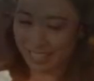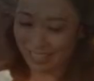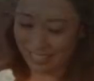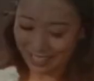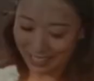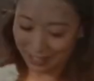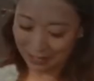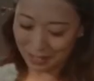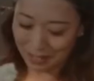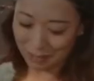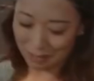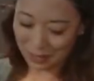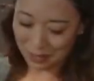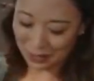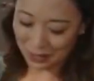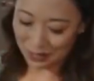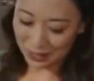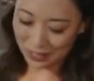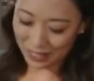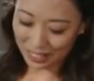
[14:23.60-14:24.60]
My instant
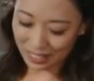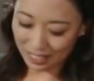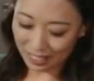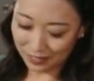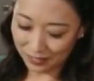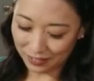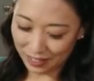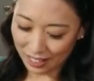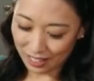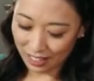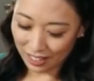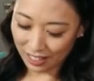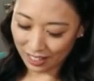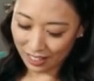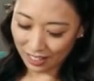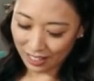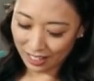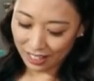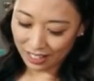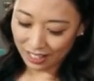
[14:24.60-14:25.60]
ramen noodles.
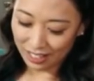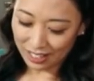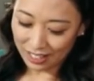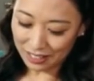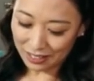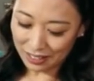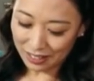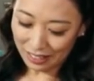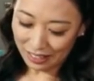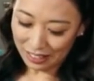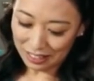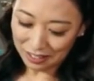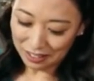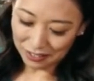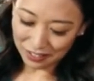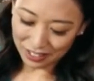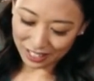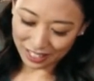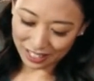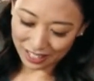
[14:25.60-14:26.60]
I do the
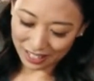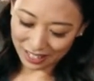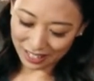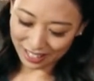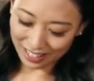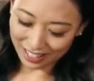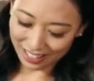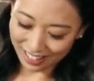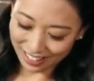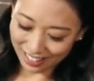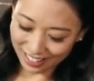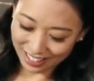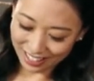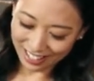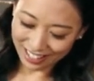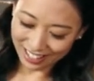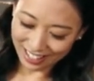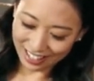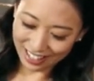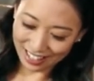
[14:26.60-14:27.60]
lift
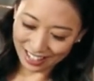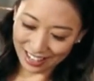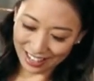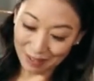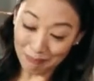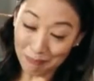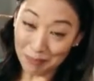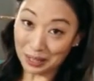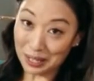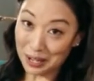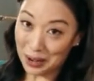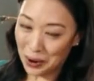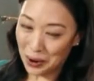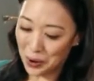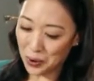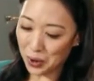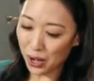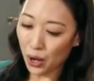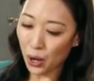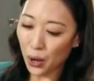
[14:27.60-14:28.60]
and
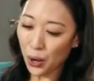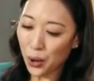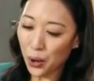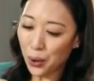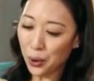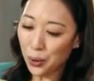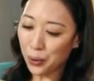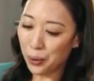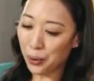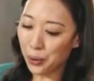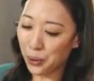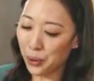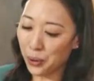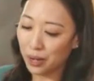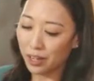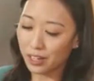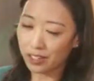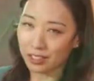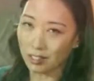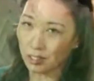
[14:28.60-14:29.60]
blow
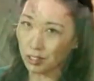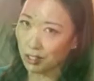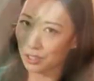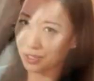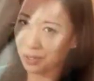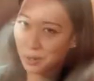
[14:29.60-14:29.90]
because they're